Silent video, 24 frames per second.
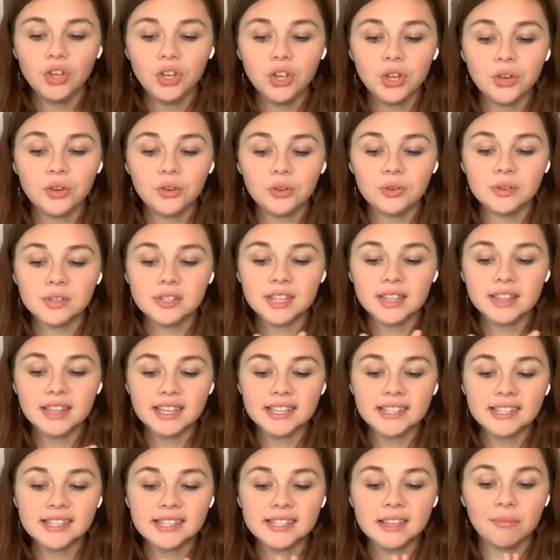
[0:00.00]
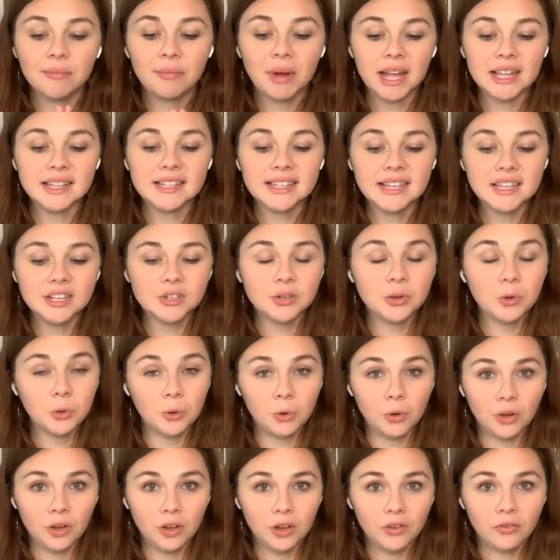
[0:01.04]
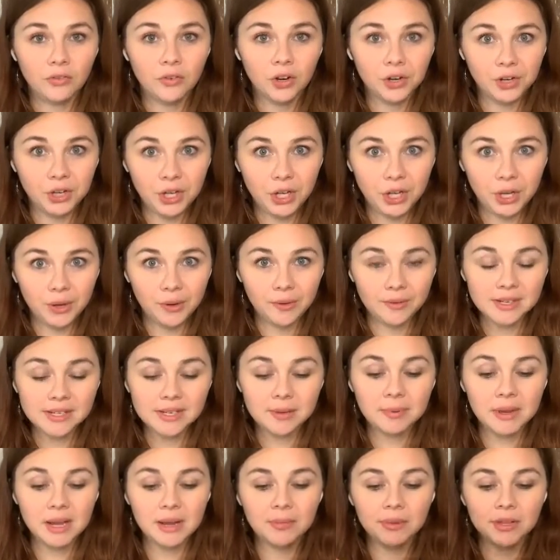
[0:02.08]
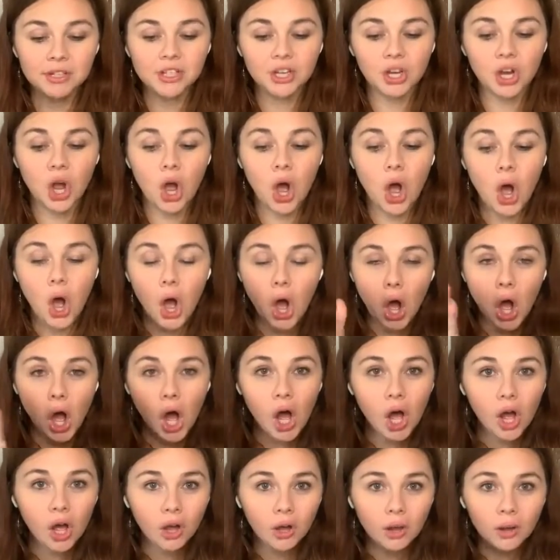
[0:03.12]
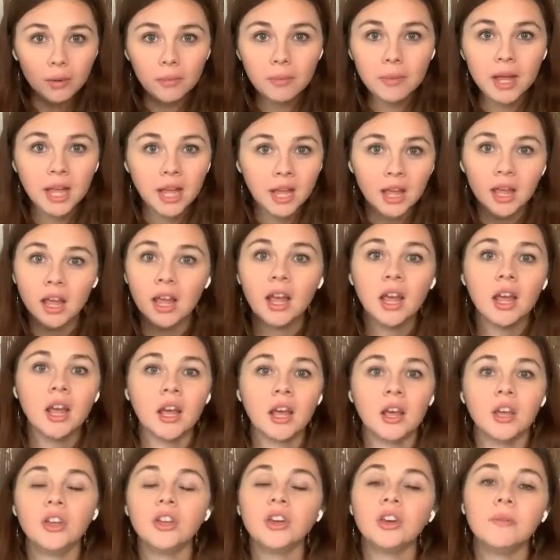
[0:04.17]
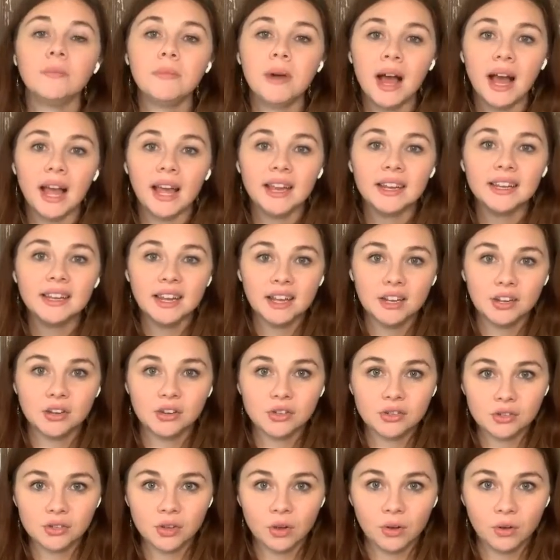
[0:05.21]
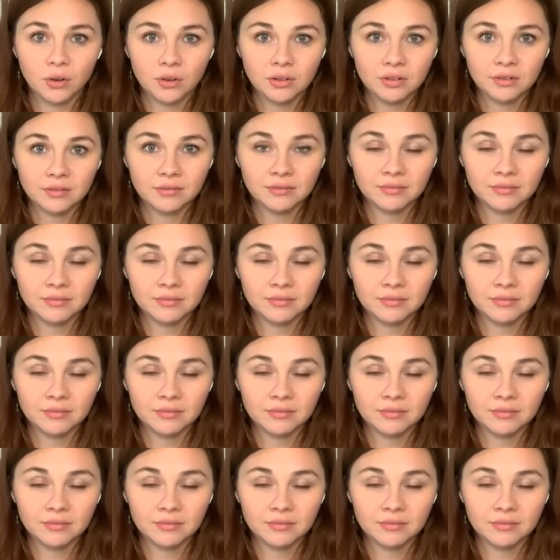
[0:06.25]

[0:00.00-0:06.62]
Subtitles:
This is a mindset tool for you to be able to calm your mind and your soul.